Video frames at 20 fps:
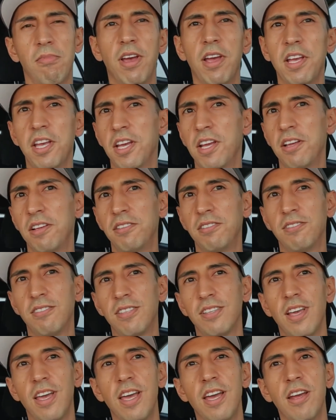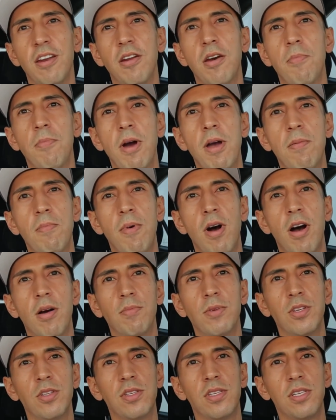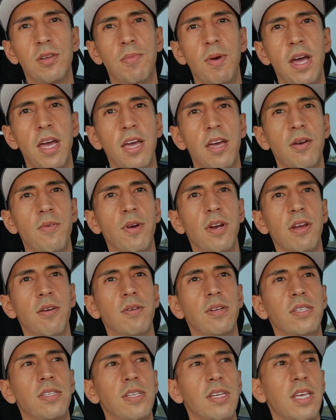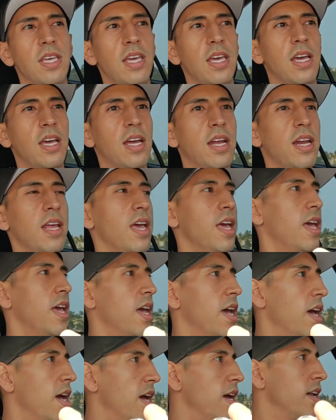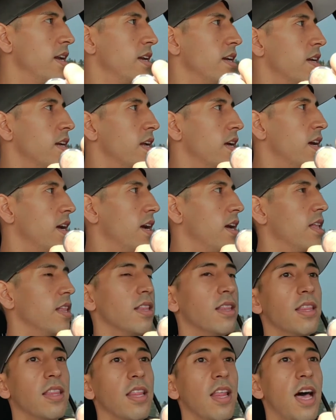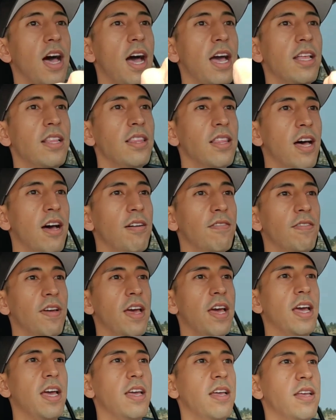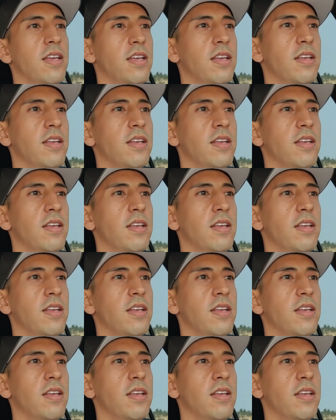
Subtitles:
I guess, and my mom used to buy it when I was a kid, and I love it.